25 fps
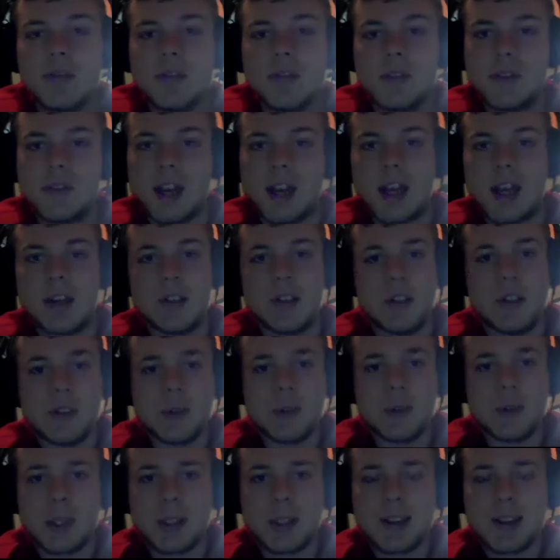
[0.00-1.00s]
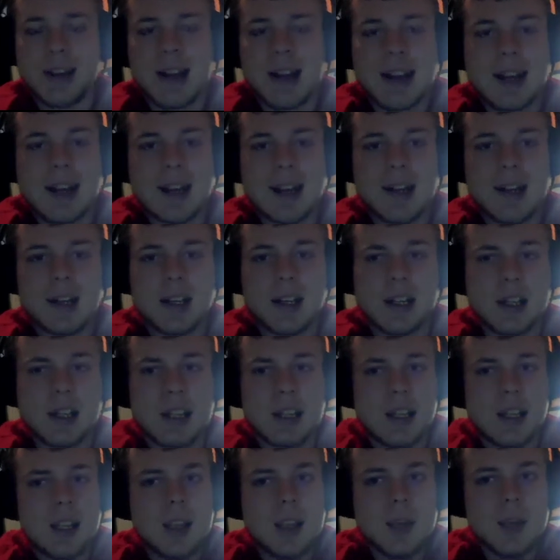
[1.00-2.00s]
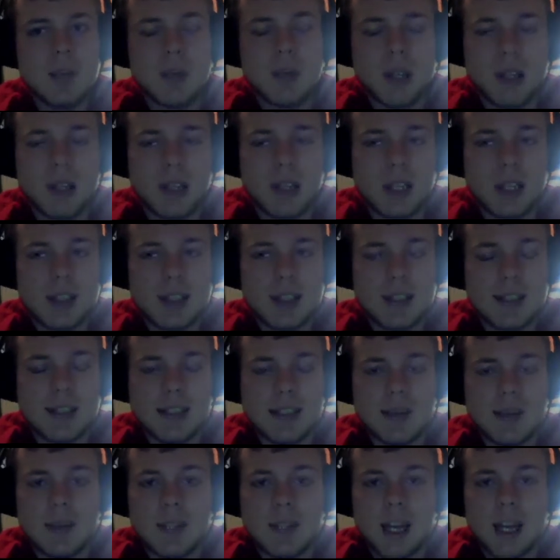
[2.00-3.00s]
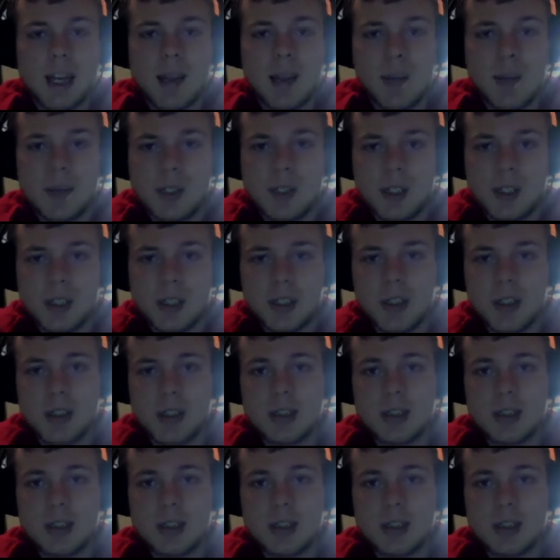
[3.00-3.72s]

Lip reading: The values were a lot higher, but at the same time, your